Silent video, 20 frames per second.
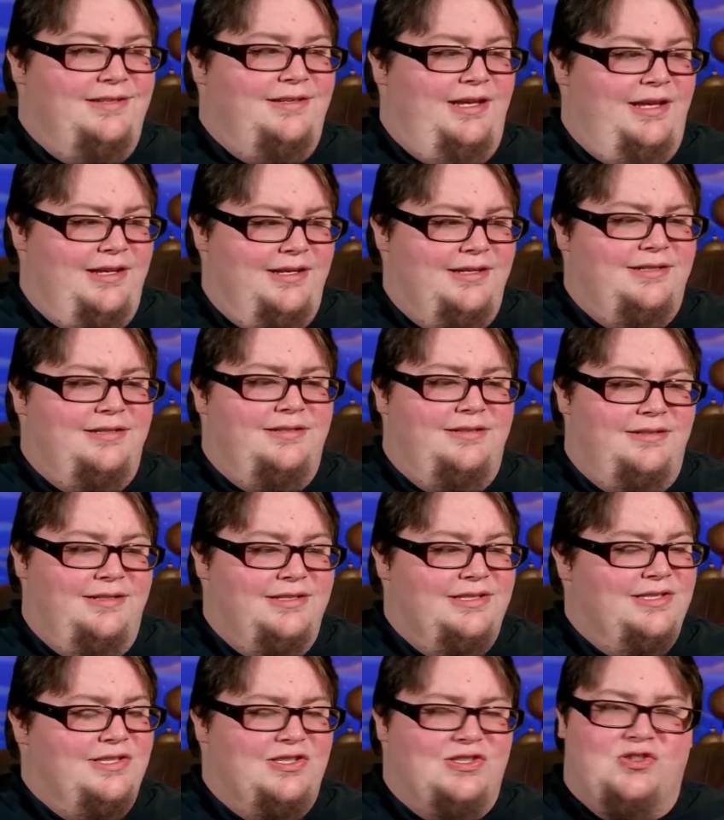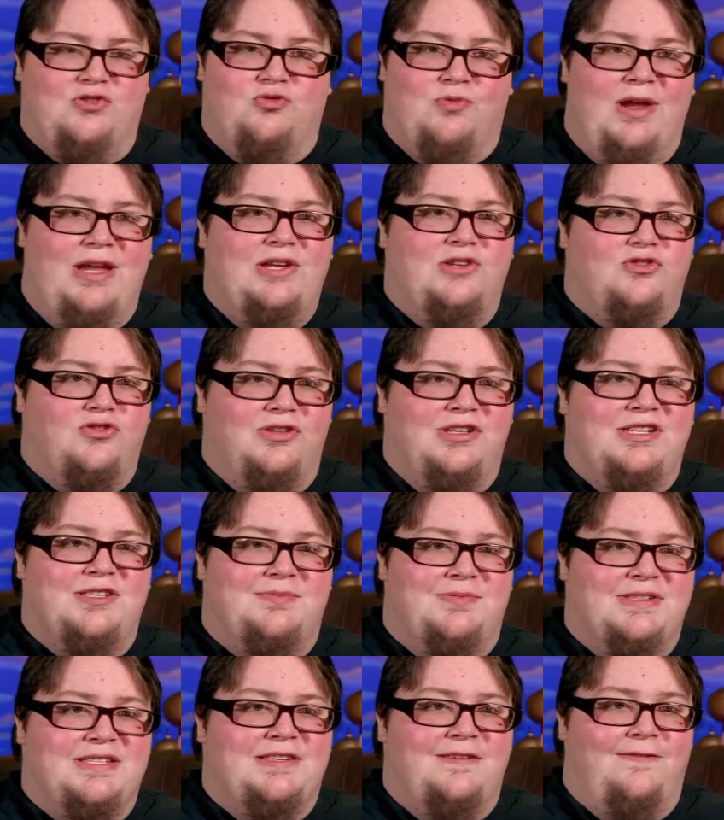Yeah, strangely
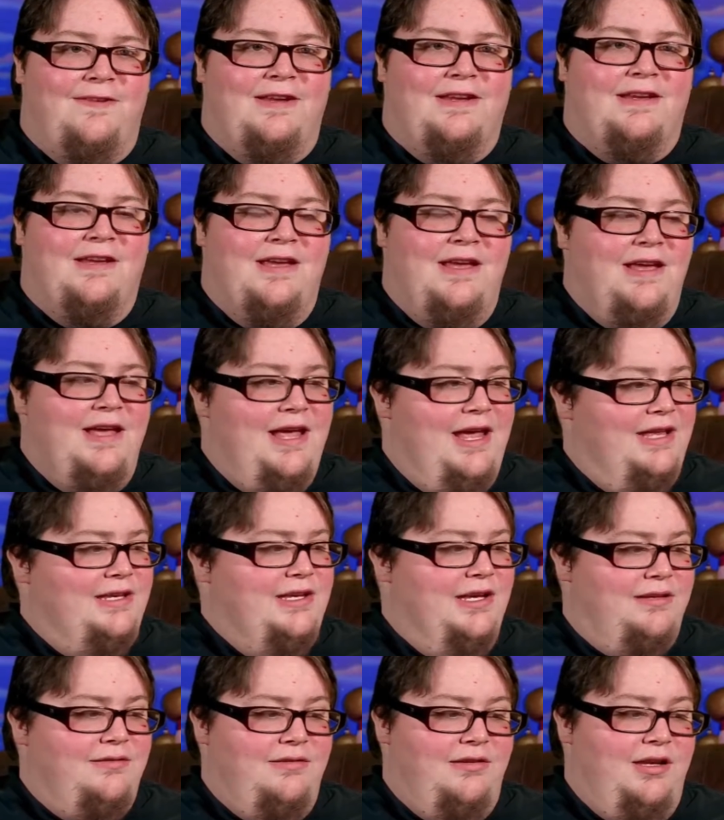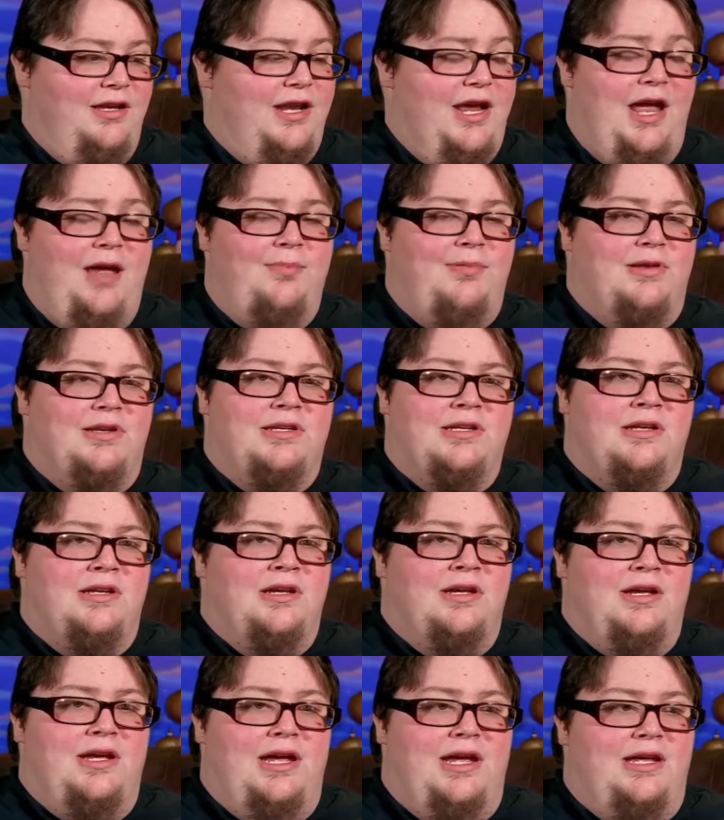specific, and yet it happened.
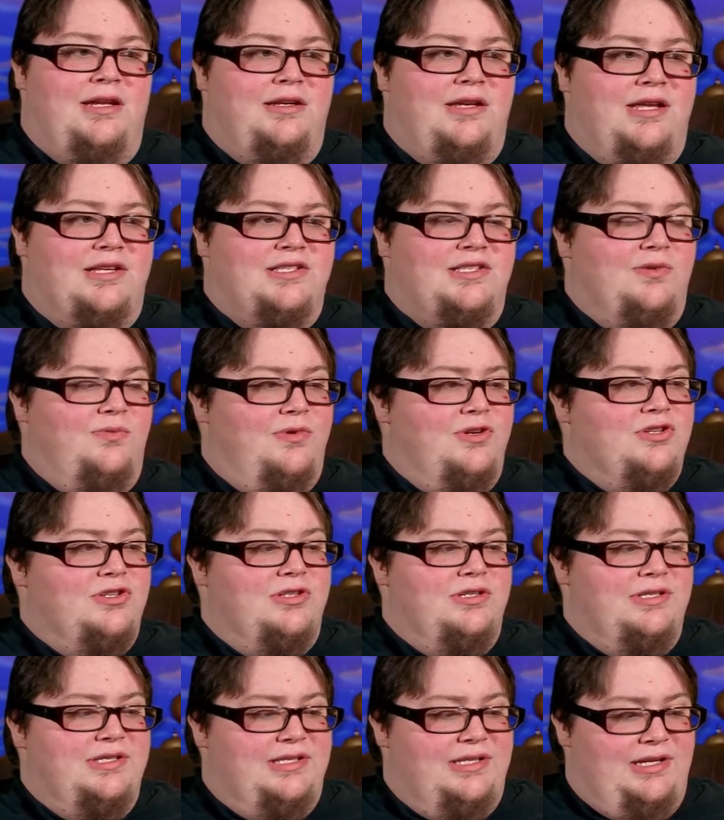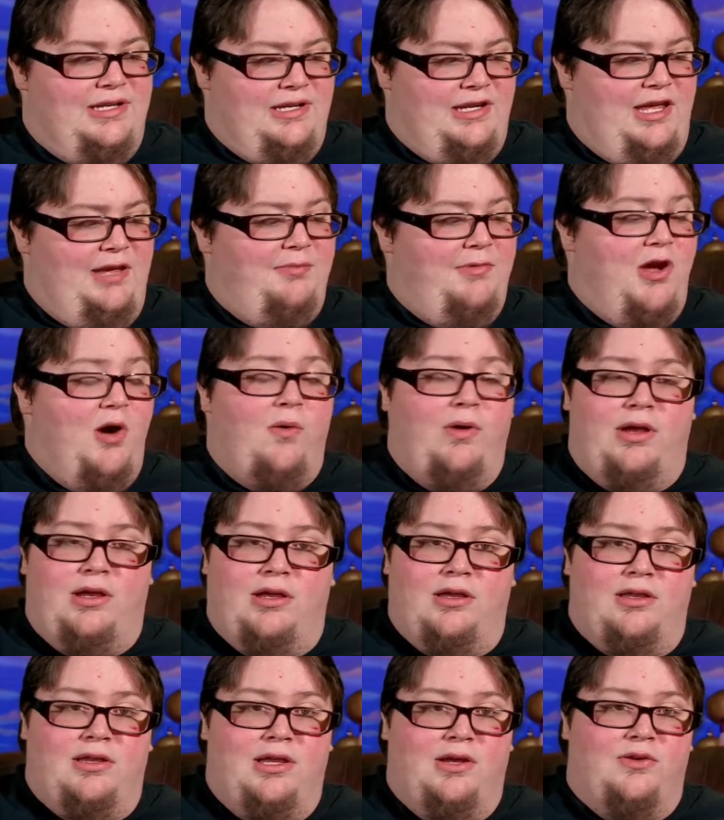And as the wishes keep
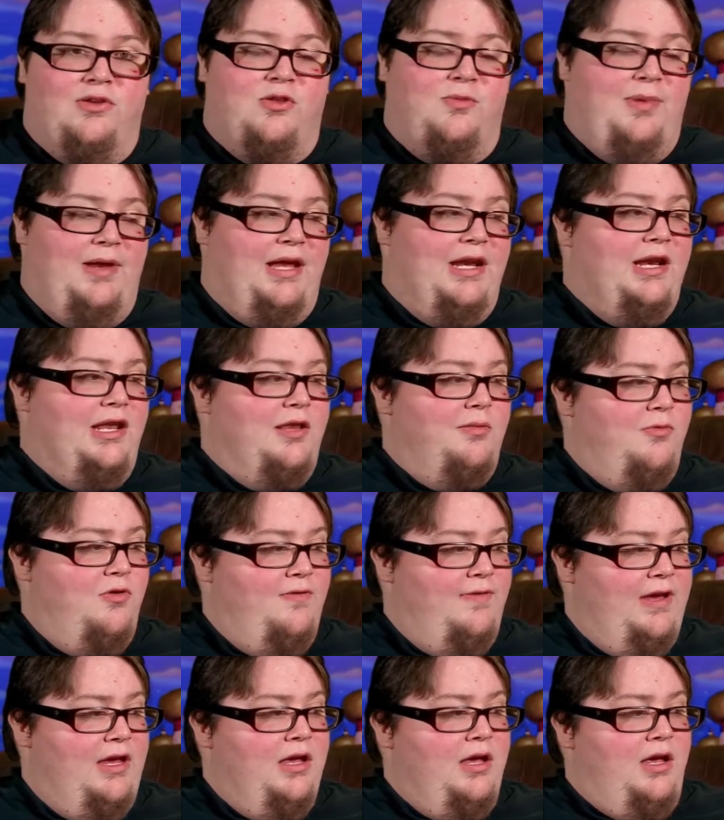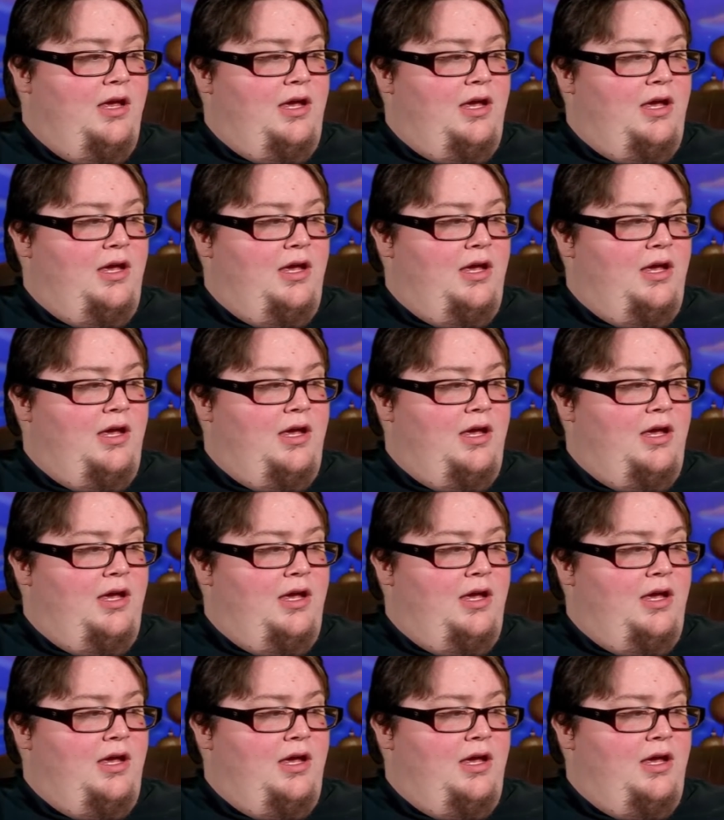going, there at the beginning of the movie,